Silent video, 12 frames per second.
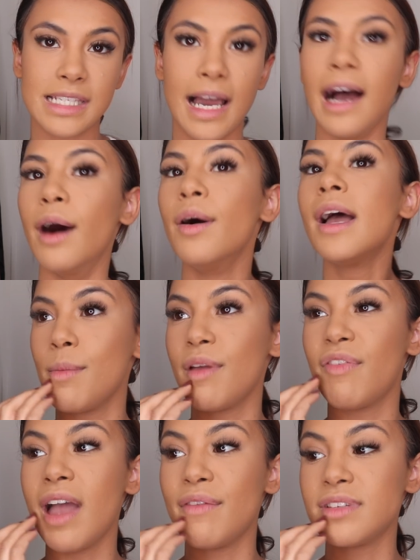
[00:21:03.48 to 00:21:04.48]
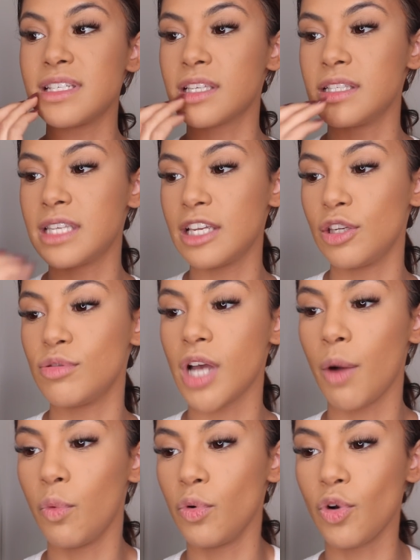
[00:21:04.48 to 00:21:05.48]
now. If it ever discontinues, I
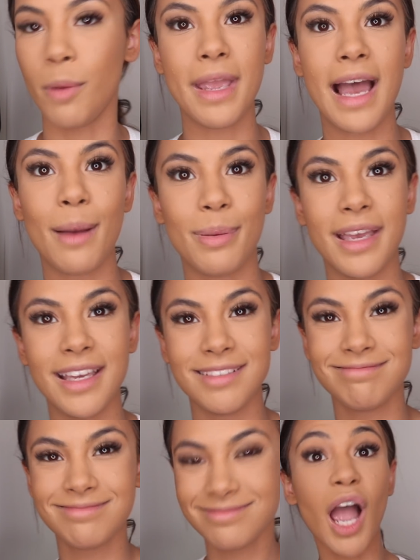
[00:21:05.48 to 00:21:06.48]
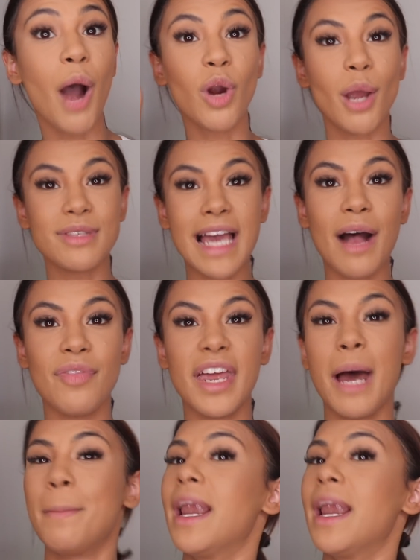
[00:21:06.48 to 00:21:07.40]
will not be happy. I'll go down then. I'll be